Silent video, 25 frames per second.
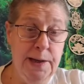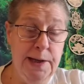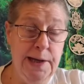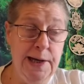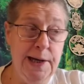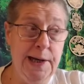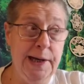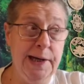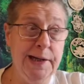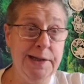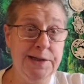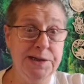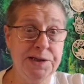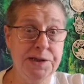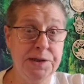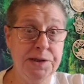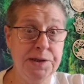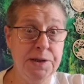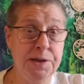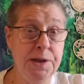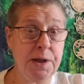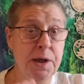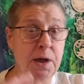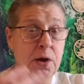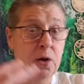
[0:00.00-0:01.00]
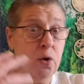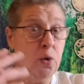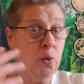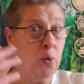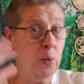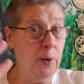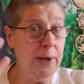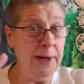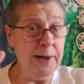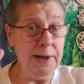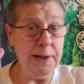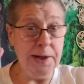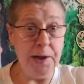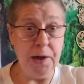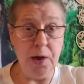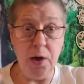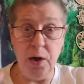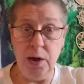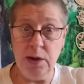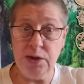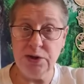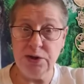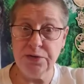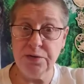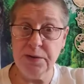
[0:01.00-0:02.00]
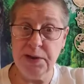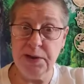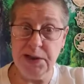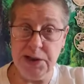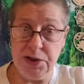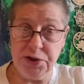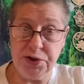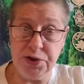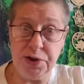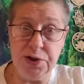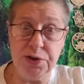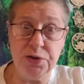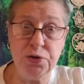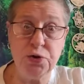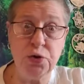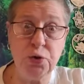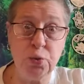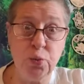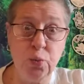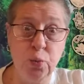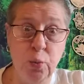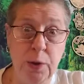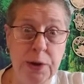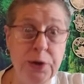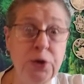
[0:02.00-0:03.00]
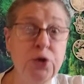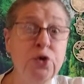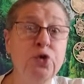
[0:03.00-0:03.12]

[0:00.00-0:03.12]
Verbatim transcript: And it's quite a contradiction to what